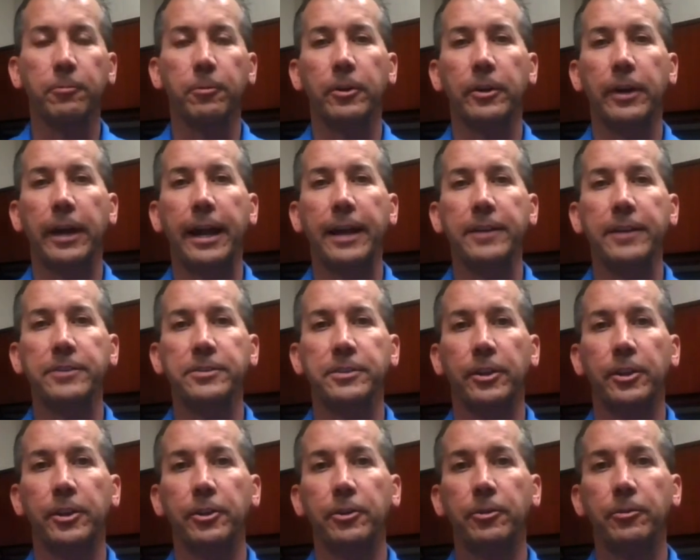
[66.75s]
We're
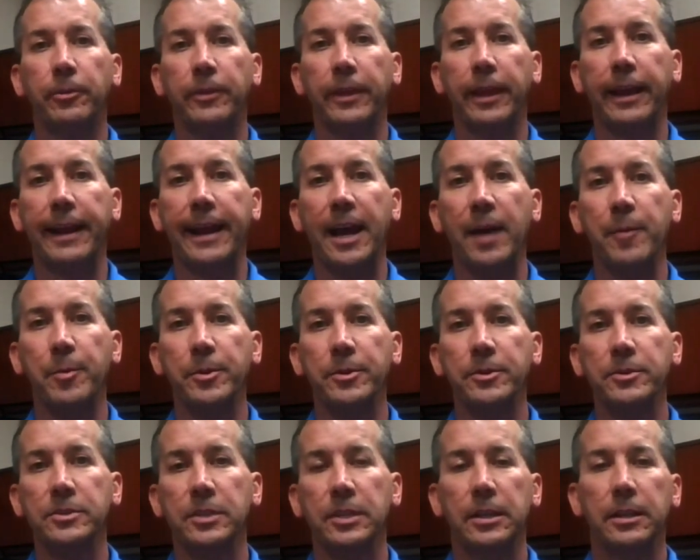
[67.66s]
asking you when that
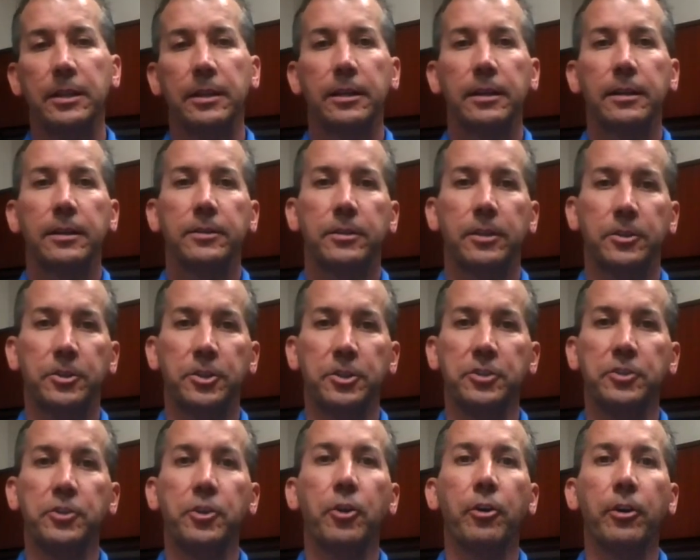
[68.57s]
happens to
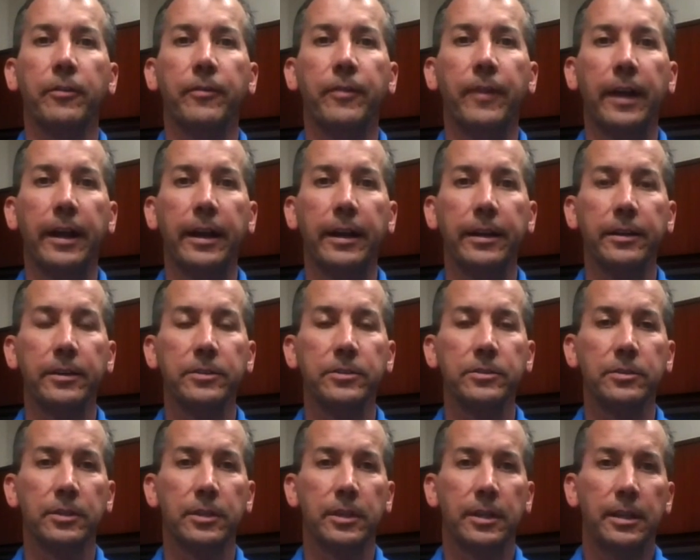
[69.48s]
just notify
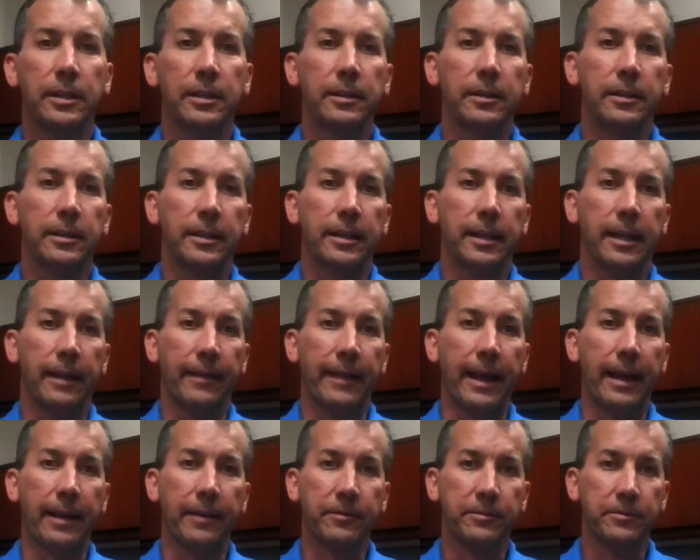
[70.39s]
us. In
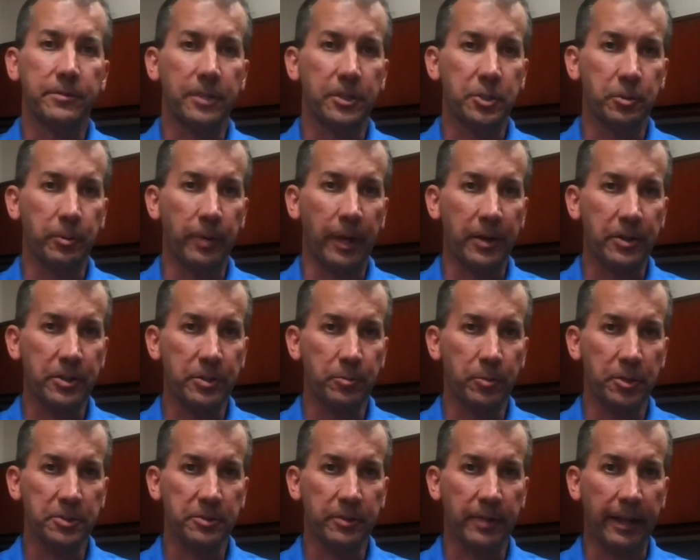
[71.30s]
that situation,
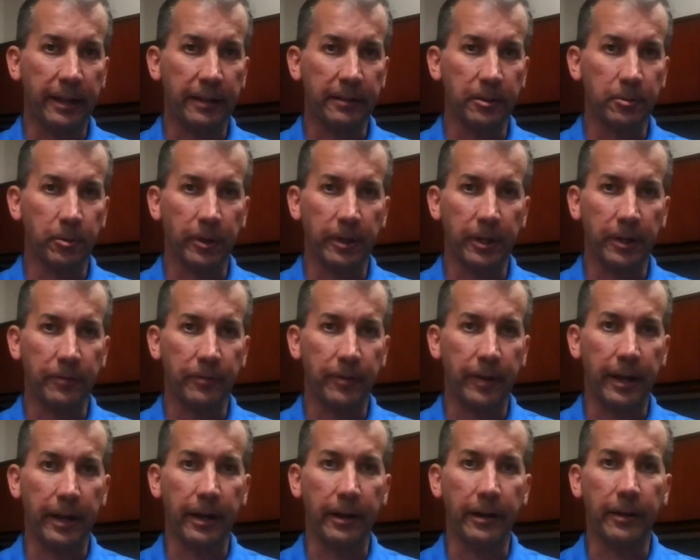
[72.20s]
most likely we're going to
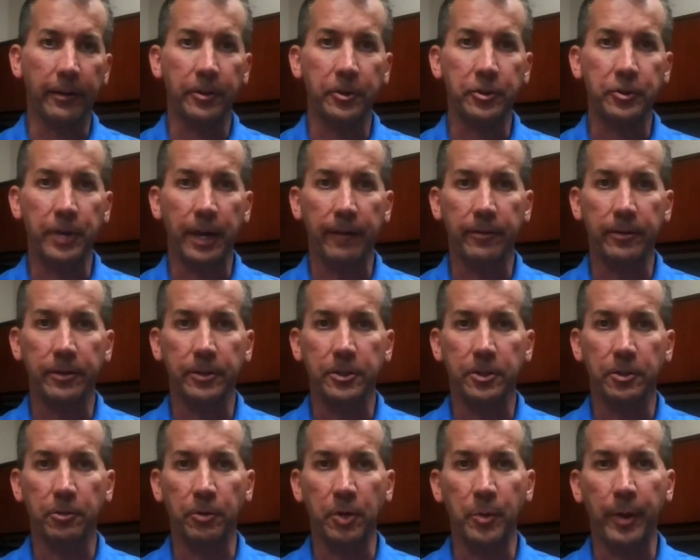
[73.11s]
find another driver
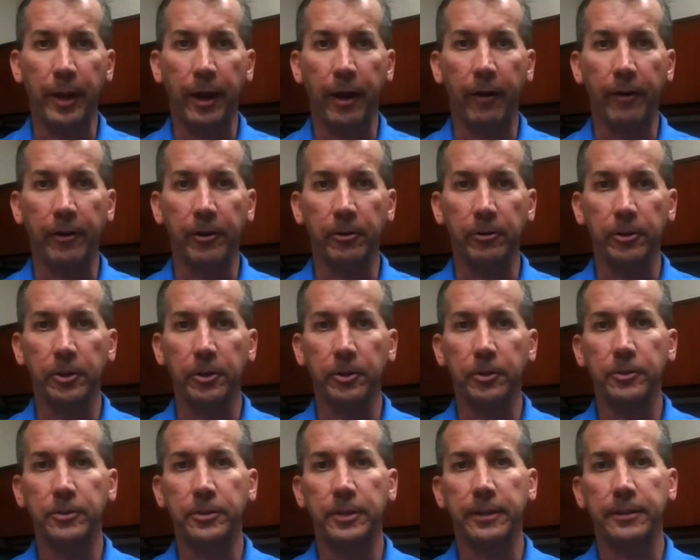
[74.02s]
to repower your
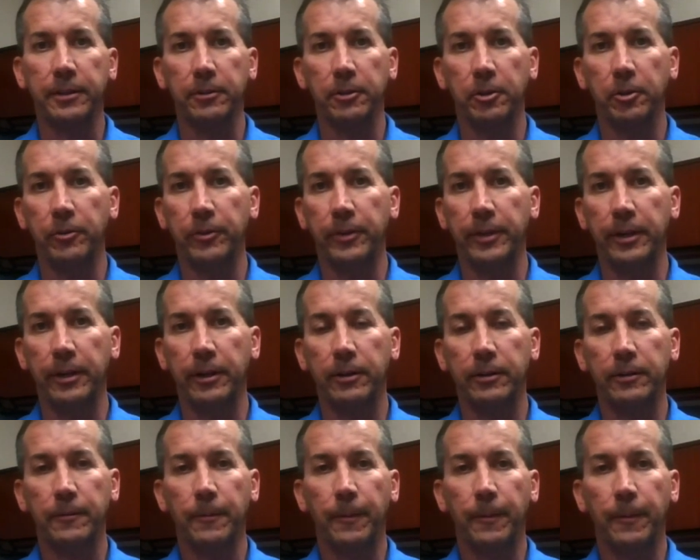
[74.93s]
load, get the load
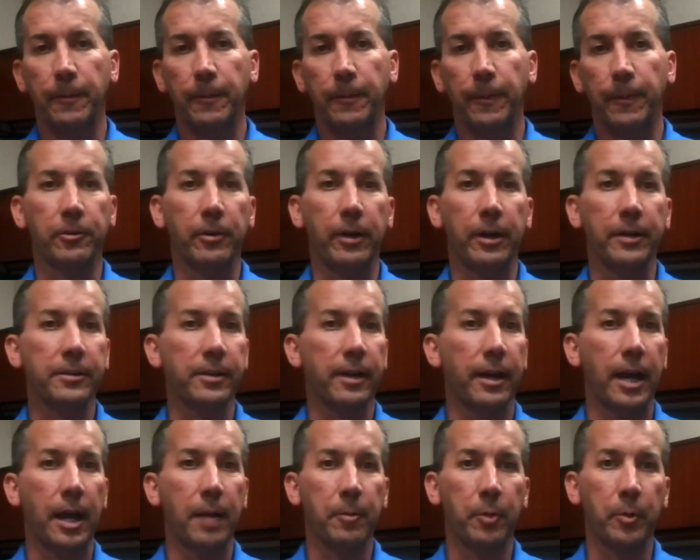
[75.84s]
there either on
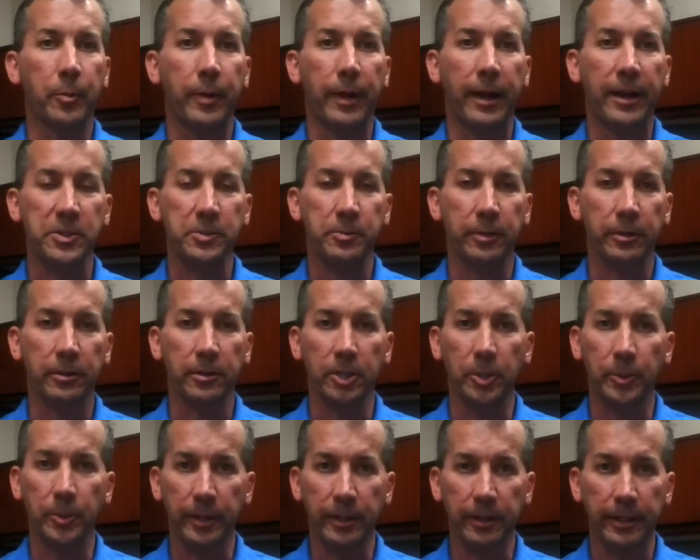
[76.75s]
time or possibly a
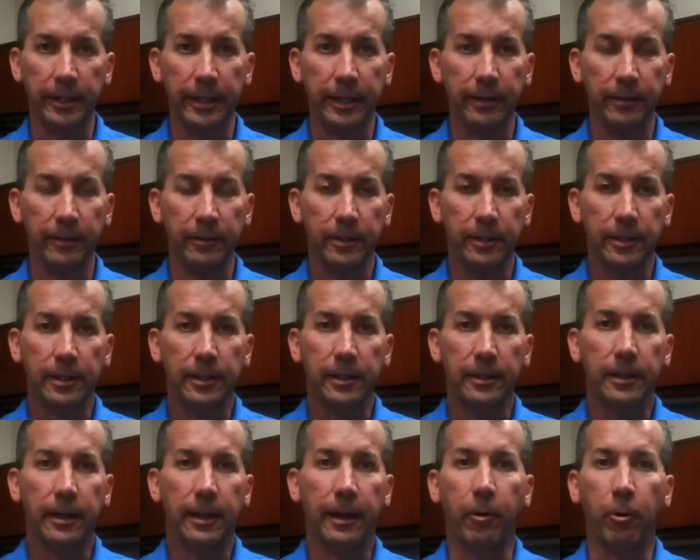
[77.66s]
little bit late,
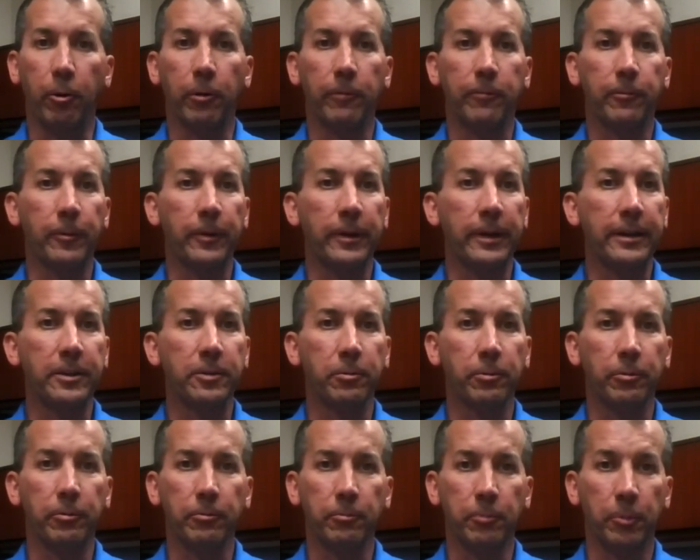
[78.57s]
or if we need
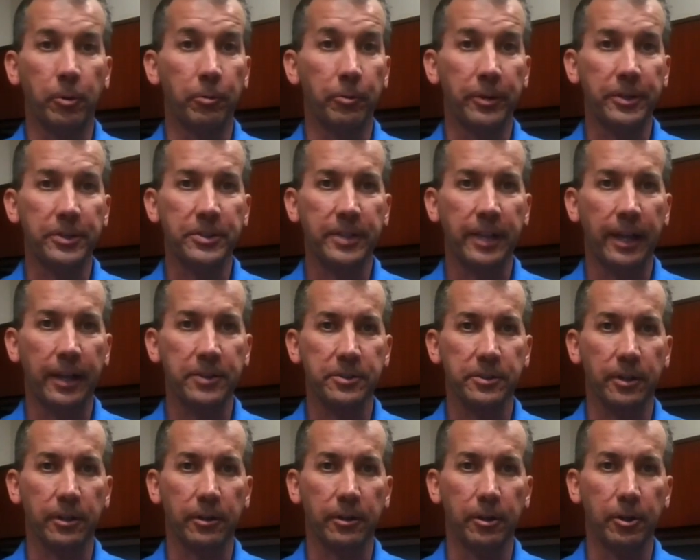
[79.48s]
to, we'll reschedule
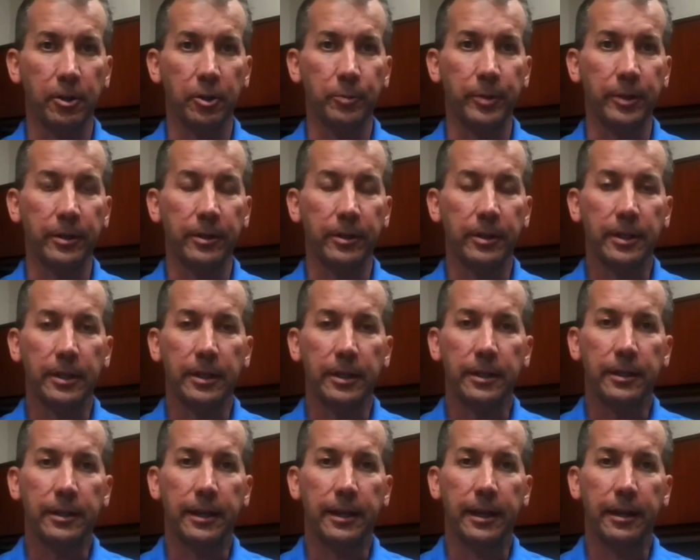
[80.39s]
the load. But
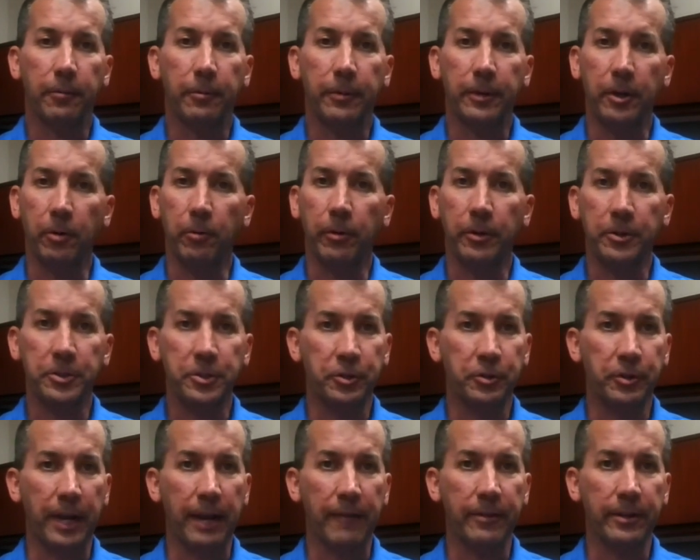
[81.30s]
we don't want you
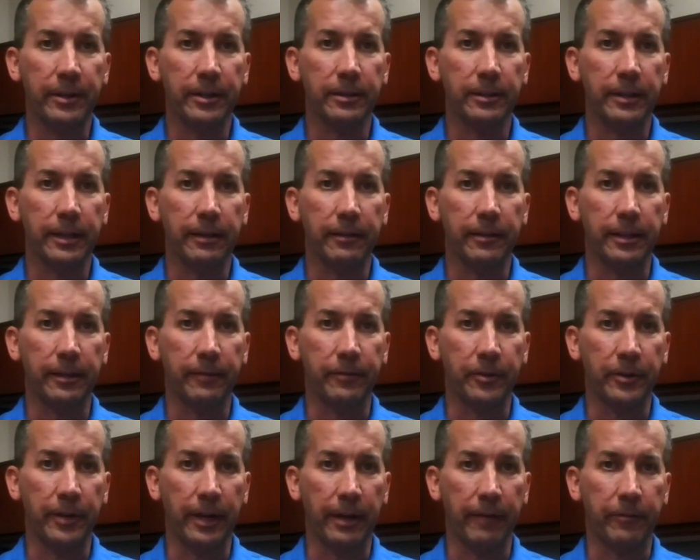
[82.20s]
driving if
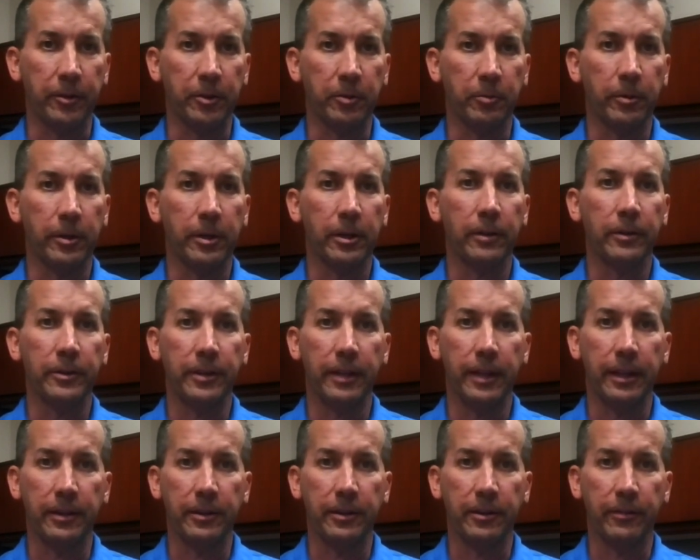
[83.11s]
you're not feeling well
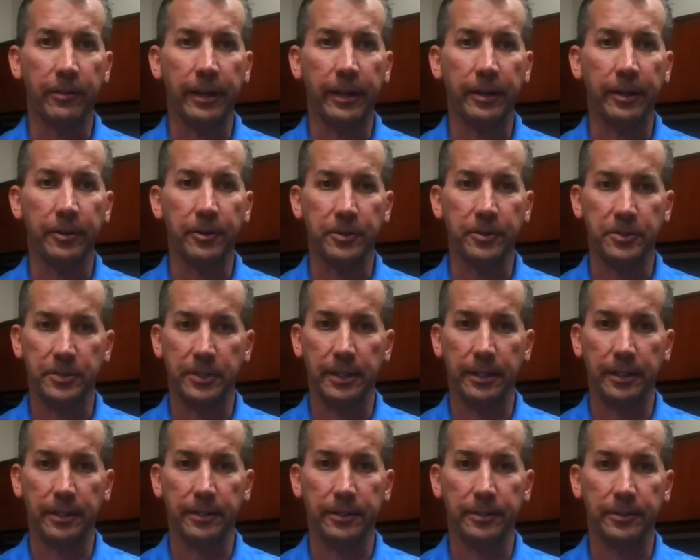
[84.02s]
and you think you're
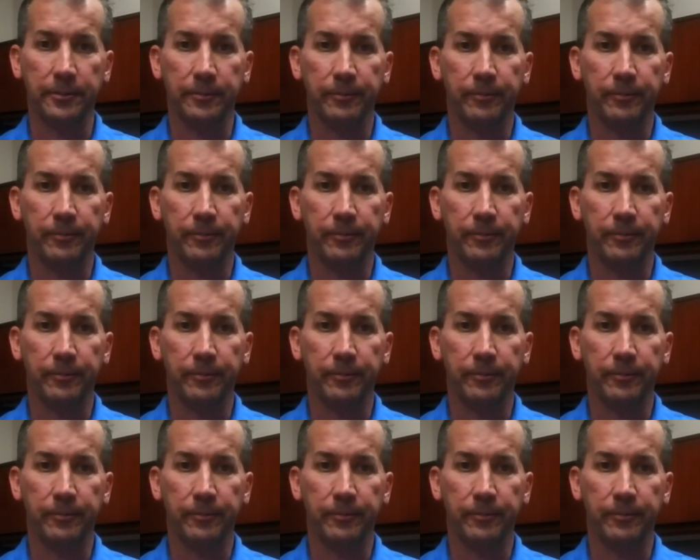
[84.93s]
sick.